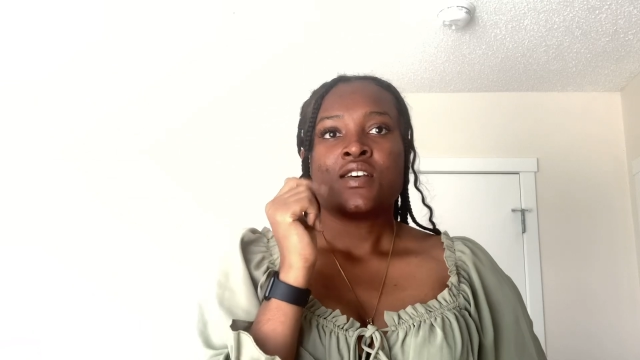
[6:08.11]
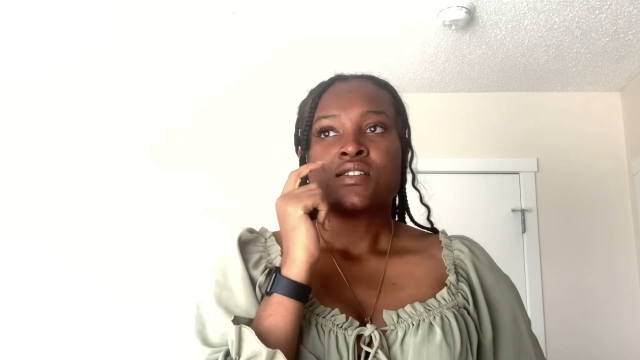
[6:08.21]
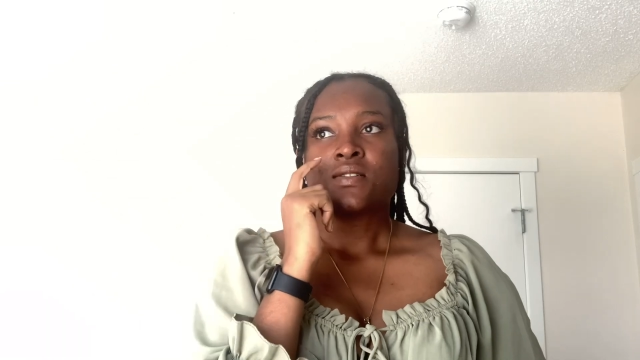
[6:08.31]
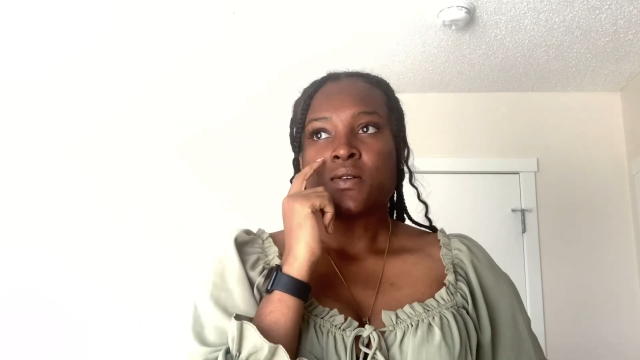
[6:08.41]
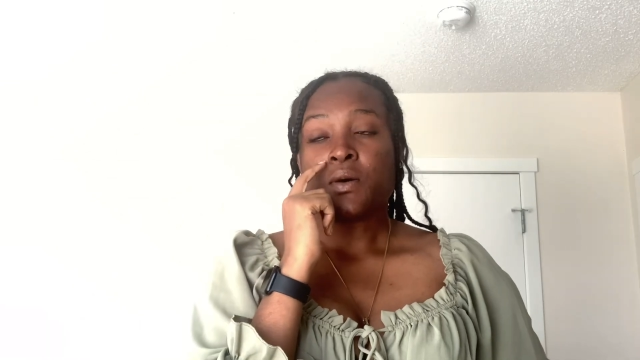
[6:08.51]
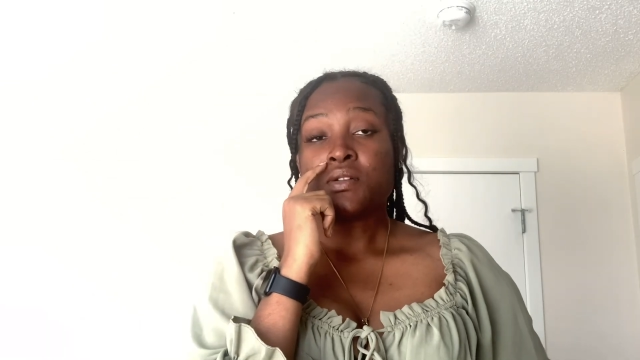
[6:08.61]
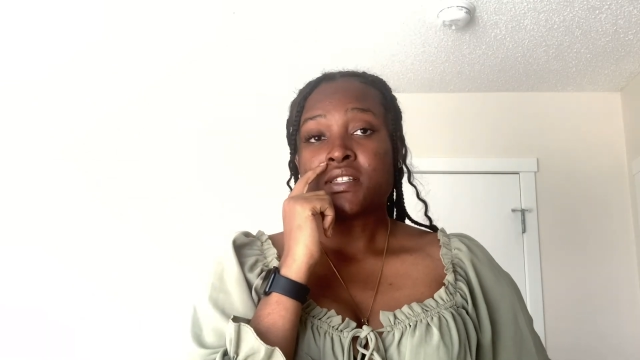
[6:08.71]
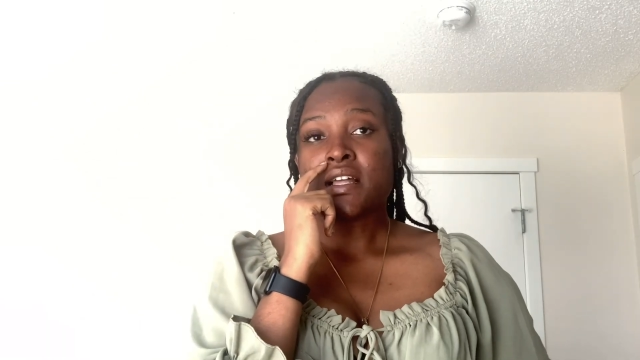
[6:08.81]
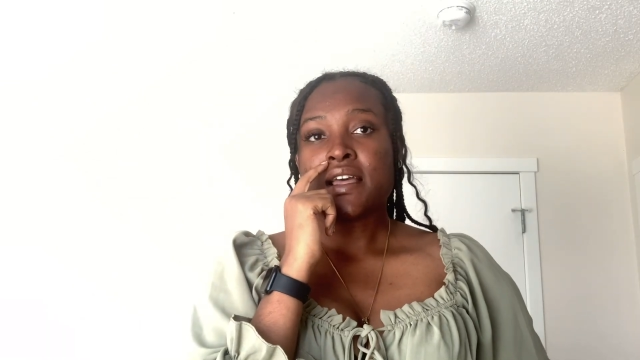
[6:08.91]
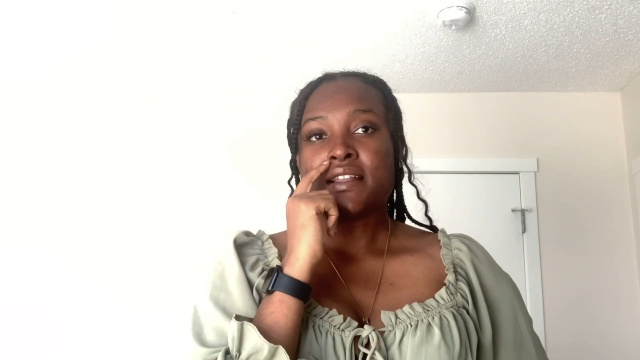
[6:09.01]
So I want to
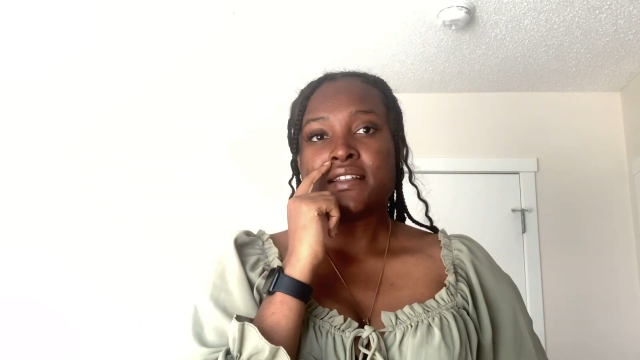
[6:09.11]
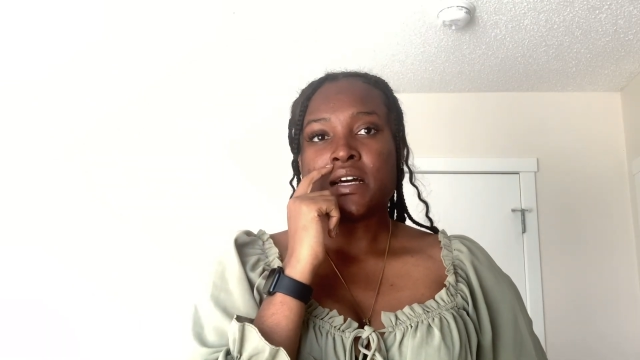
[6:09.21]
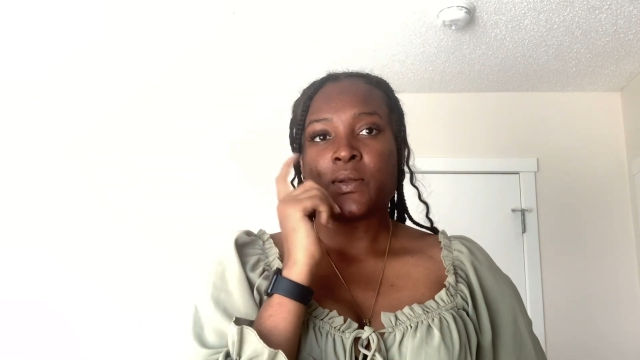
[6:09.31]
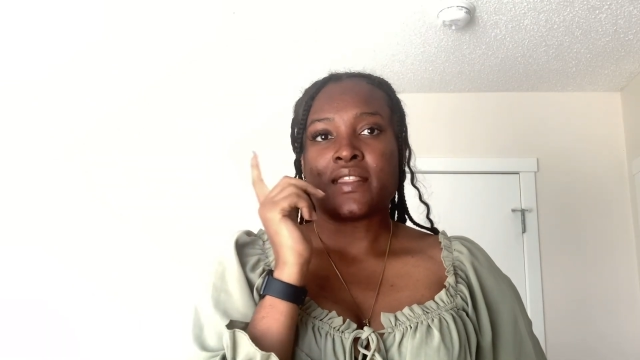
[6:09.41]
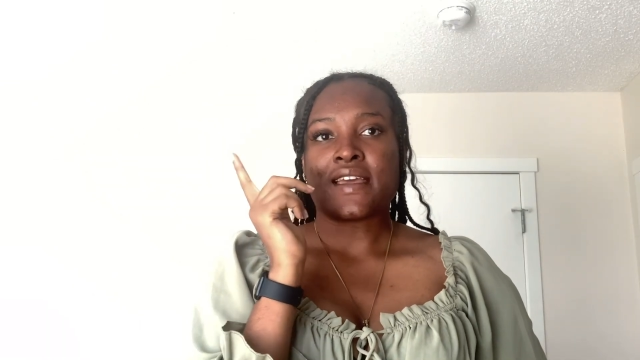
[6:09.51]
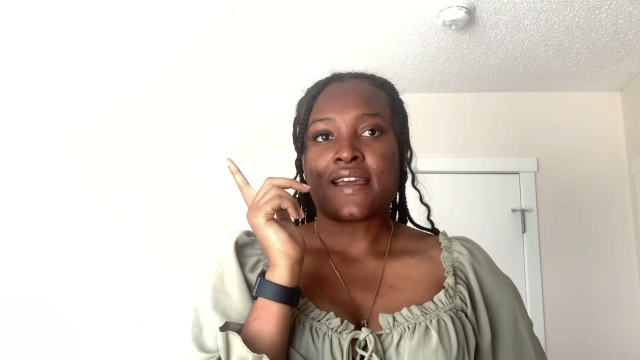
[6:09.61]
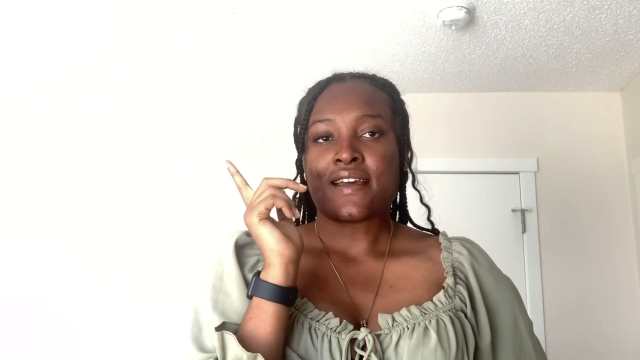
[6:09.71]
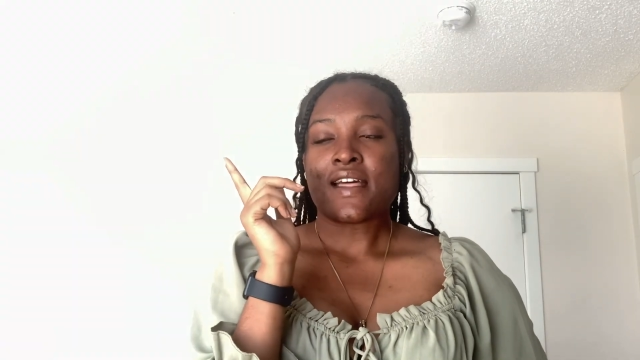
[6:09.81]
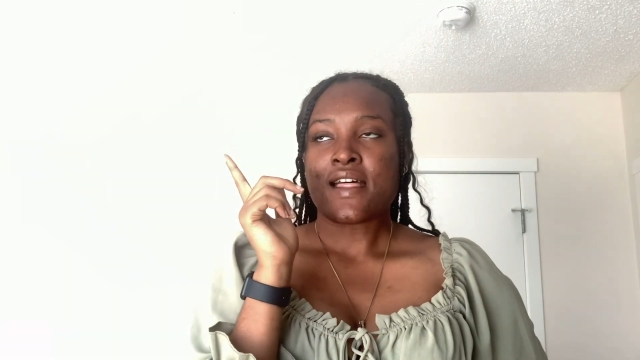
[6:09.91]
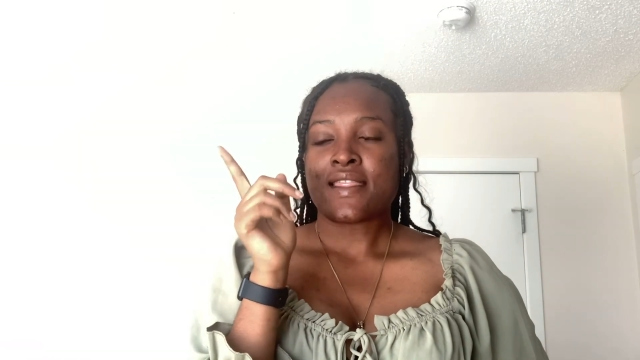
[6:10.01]
start heading out
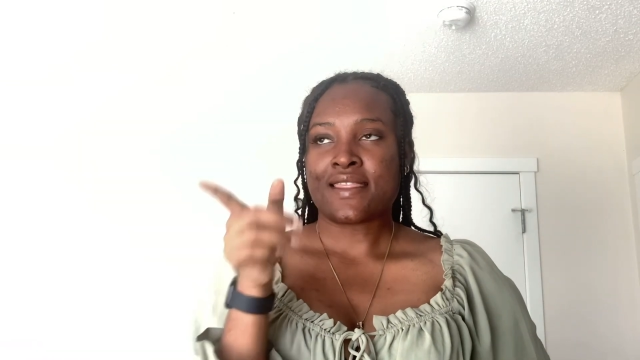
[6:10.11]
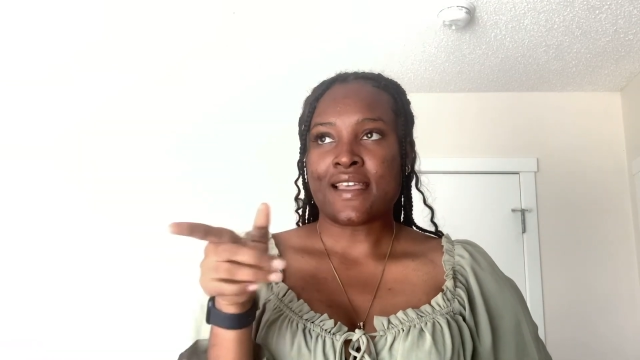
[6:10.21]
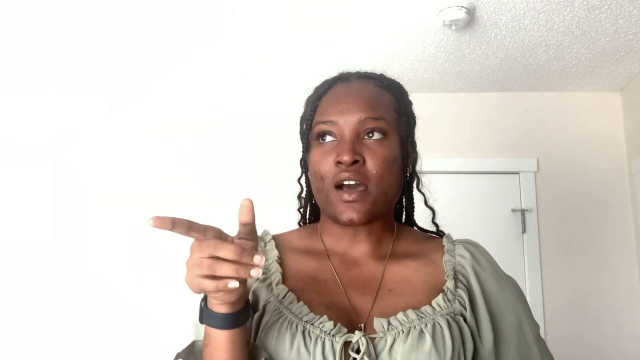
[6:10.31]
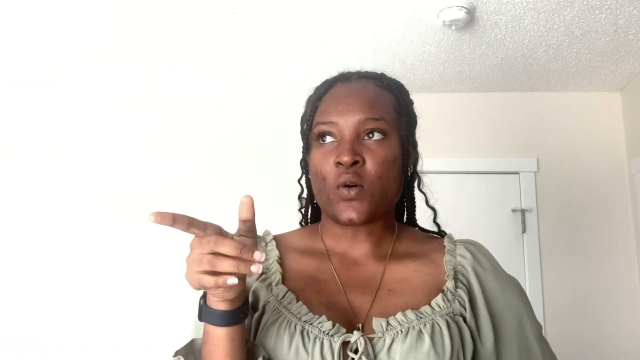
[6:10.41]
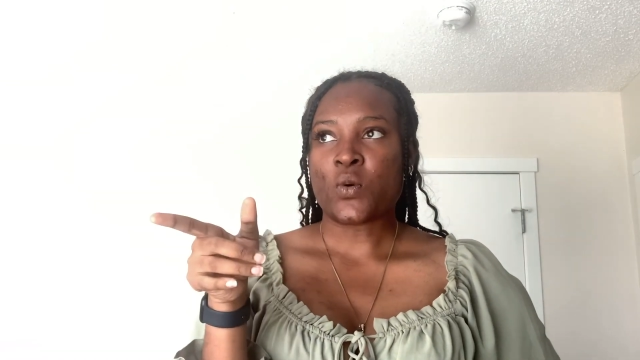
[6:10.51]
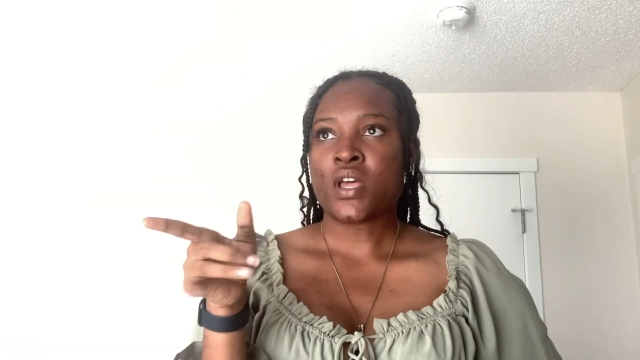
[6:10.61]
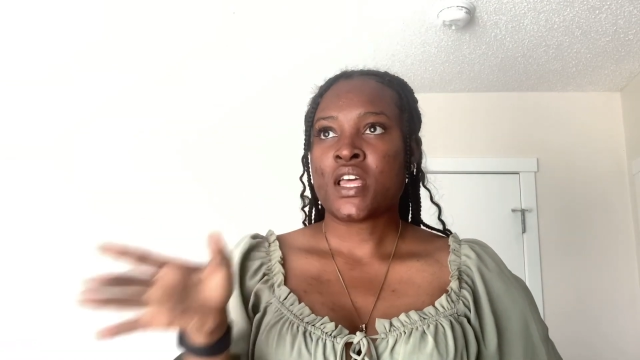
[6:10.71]
there now.